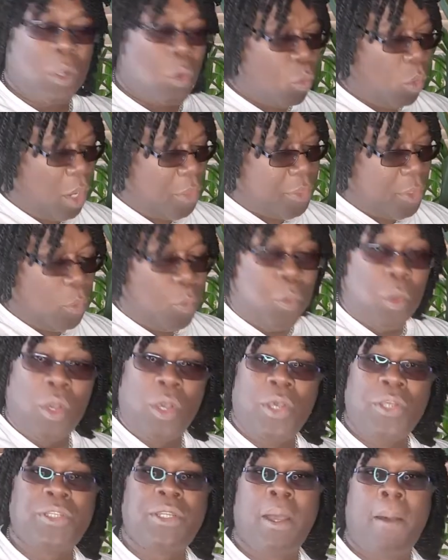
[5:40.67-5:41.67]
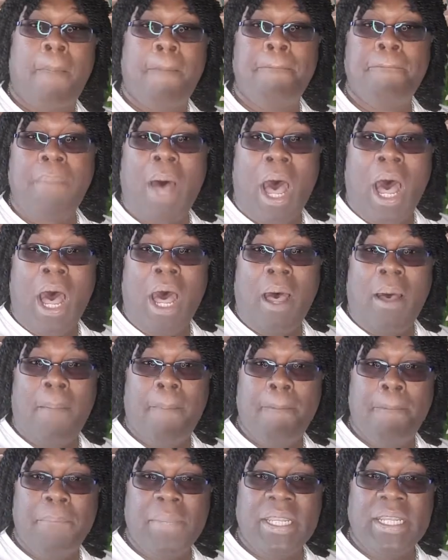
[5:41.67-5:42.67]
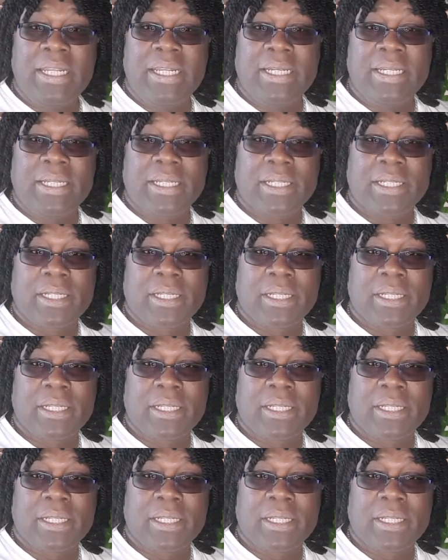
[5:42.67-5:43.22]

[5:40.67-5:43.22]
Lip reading: what the word ma means.